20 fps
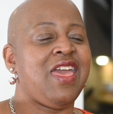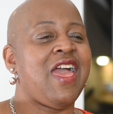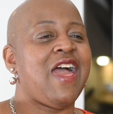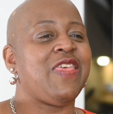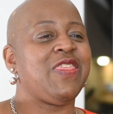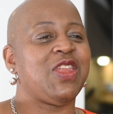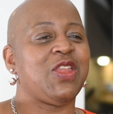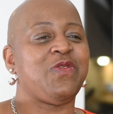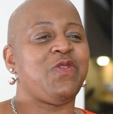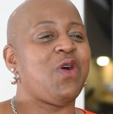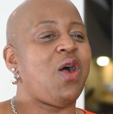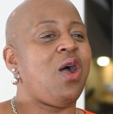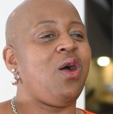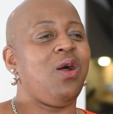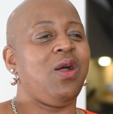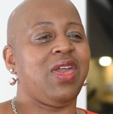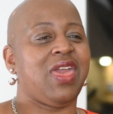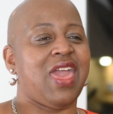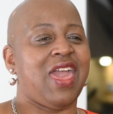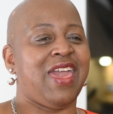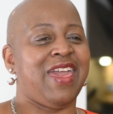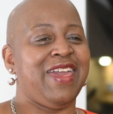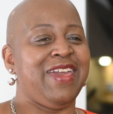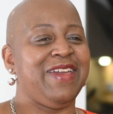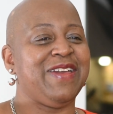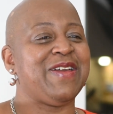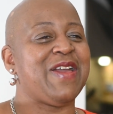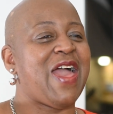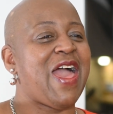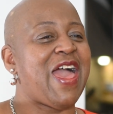And then I thought, oh,
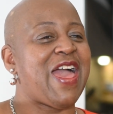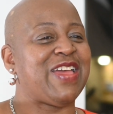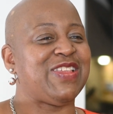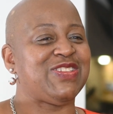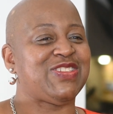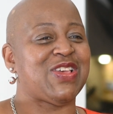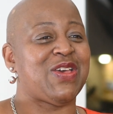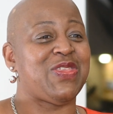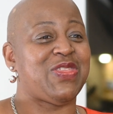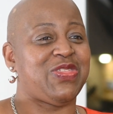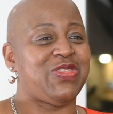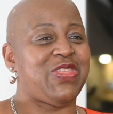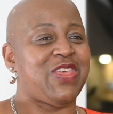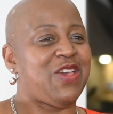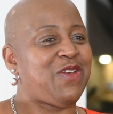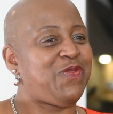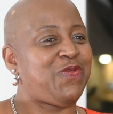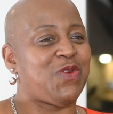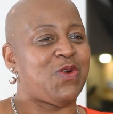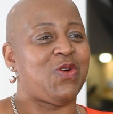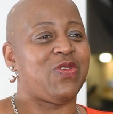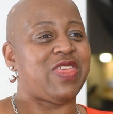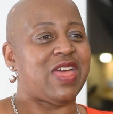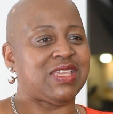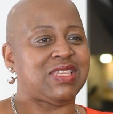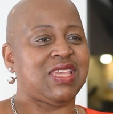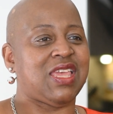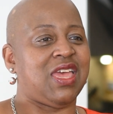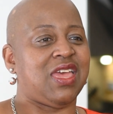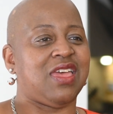okay. And so therefore,
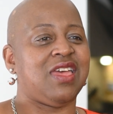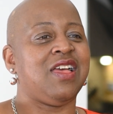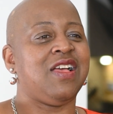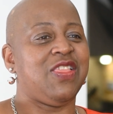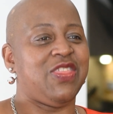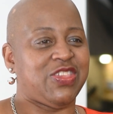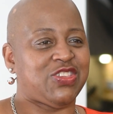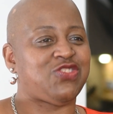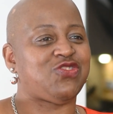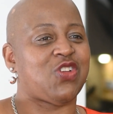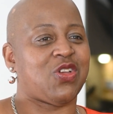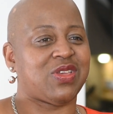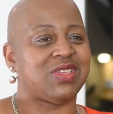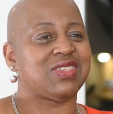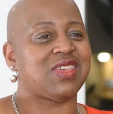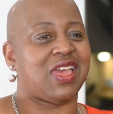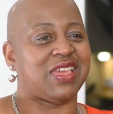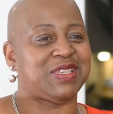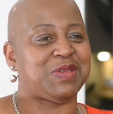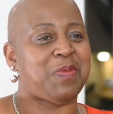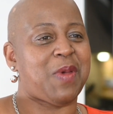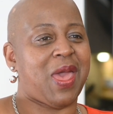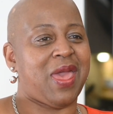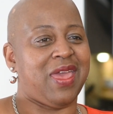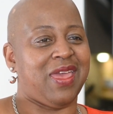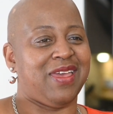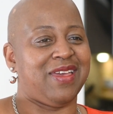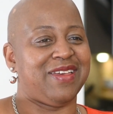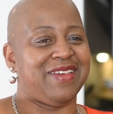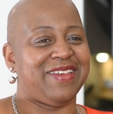that's it. This stroke is going to
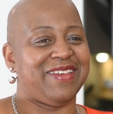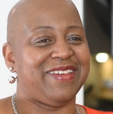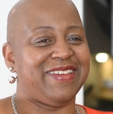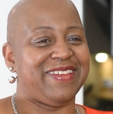pay.